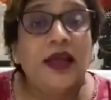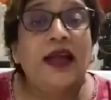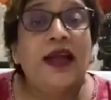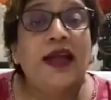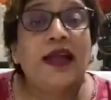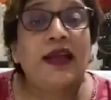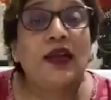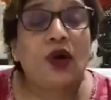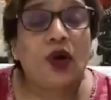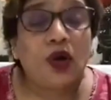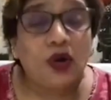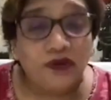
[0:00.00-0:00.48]

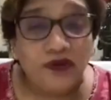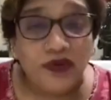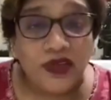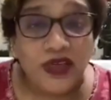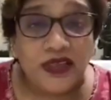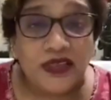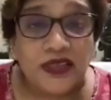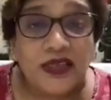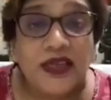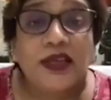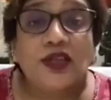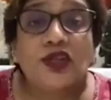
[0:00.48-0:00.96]
and
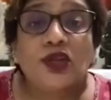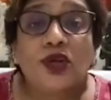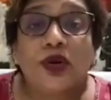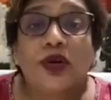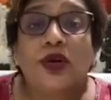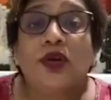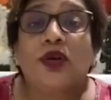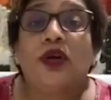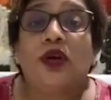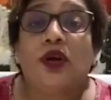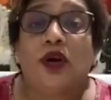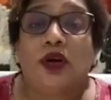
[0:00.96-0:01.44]
obviously it's going
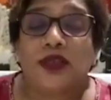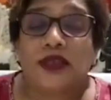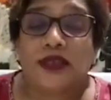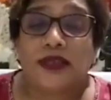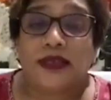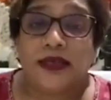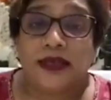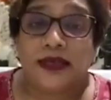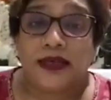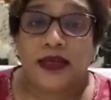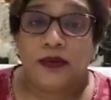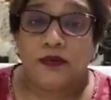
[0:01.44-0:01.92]
to cost a
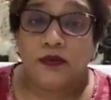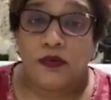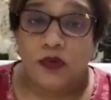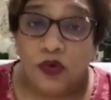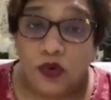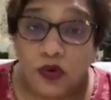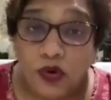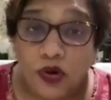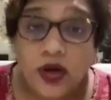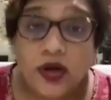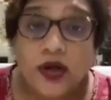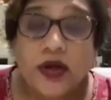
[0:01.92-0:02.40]
little
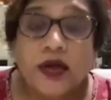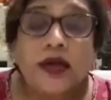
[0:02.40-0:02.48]
more